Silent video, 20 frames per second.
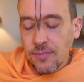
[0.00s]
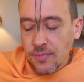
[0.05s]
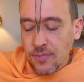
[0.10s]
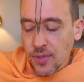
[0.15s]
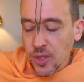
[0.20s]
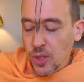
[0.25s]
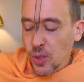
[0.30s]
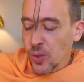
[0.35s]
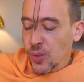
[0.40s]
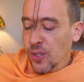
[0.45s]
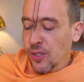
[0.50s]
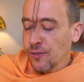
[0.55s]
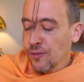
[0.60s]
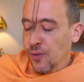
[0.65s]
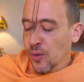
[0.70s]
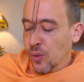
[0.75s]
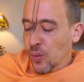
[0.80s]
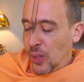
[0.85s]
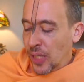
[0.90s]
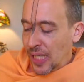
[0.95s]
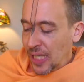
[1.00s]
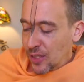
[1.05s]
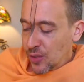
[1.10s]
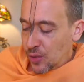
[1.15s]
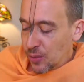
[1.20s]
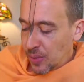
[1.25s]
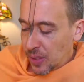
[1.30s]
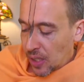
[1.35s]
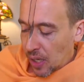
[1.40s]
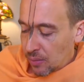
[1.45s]
So therefore, we need to
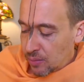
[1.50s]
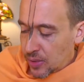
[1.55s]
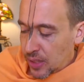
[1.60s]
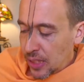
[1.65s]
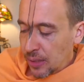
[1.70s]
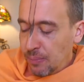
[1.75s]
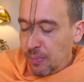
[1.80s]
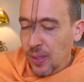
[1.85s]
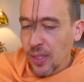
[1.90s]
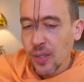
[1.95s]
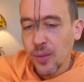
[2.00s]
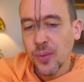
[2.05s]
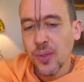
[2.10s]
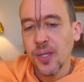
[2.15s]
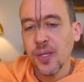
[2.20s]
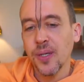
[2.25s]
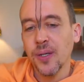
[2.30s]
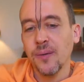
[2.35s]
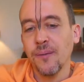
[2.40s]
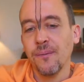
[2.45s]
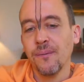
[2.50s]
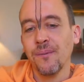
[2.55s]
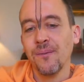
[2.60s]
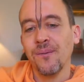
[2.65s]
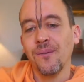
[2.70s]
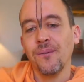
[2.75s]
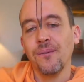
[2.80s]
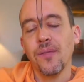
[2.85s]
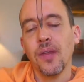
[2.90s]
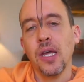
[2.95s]
become deeply aware
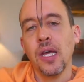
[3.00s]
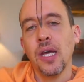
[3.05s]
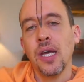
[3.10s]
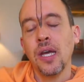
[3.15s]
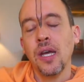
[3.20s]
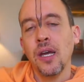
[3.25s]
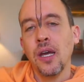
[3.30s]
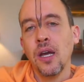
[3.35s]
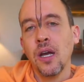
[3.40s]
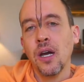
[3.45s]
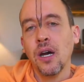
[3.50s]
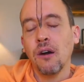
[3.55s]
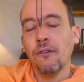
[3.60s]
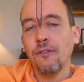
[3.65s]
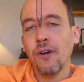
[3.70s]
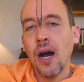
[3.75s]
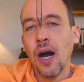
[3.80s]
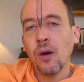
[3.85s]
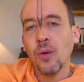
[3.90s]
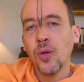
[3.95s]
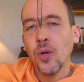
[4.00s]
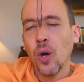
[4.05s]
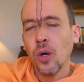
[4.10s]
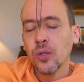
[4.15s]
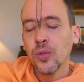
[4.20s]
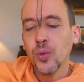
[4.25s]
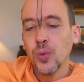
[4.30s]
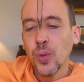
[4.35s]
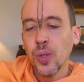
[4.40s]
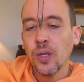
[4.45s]
of how
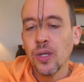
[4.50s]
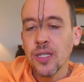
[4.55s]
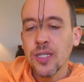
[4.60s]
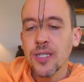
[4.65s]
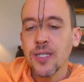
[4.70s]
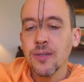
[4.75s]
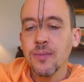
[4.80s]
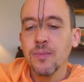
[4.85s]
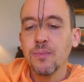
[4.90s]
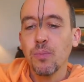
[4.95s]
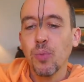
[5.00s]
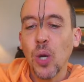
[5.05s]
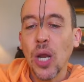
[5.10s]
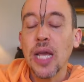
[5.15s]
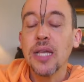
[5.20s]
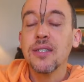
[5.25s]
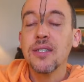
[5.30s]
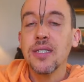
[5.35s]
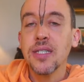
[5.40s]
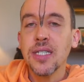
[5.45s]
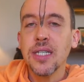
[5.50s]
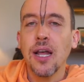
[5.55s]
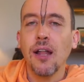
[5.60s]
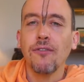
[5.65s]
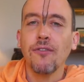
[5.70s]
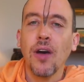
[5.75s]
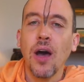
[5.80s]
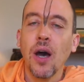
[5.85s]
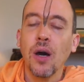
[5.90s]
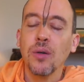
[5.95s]
non-dualism plays
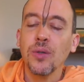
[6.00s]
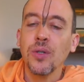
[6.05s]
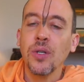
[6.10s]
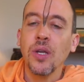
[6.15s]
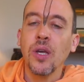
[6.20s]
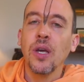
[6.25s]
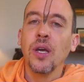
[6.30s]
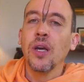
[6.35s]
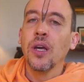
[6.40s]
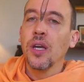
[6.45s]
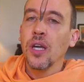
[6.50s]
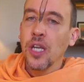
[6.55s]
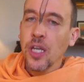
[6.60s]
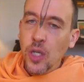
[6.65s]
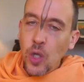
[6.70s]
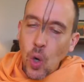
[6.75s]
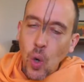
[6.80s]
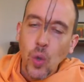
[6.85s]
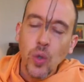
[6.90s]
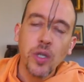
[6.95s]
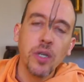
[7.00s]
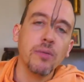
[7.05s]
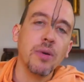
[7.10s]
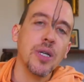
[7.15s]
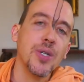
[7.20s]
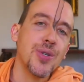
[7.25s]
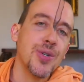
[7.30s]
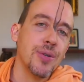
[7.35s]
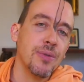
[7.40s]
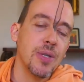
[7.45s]
itself out in Gaudiya
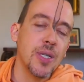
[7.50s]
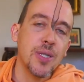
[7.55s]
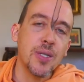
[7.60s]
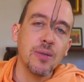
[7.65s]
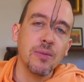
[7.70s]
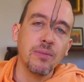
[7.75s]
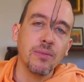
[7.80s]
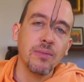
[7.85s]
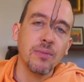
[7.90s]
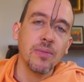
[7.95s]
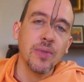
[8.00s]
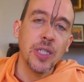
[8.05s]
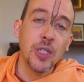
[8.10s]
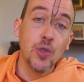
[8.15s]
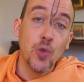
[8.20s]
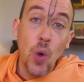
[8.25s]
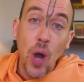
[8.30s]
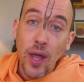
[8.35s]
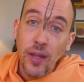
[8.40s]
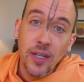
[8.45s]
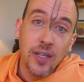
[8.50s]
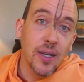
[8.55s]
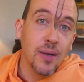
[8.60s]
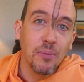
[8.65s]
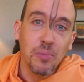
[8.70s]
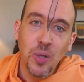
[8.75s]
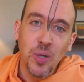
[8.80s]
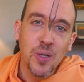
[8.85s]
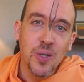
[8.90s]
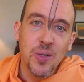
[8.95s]
Vaishnavism, in radical
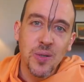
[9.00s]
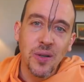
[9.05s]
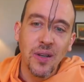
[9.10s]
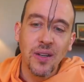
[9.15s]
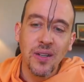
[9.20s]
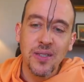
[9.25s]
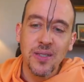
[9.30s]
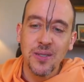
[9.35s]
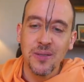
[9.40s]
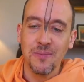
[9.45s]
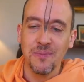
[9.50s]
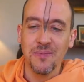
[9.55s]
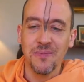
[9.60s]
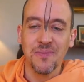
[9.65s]
personalism,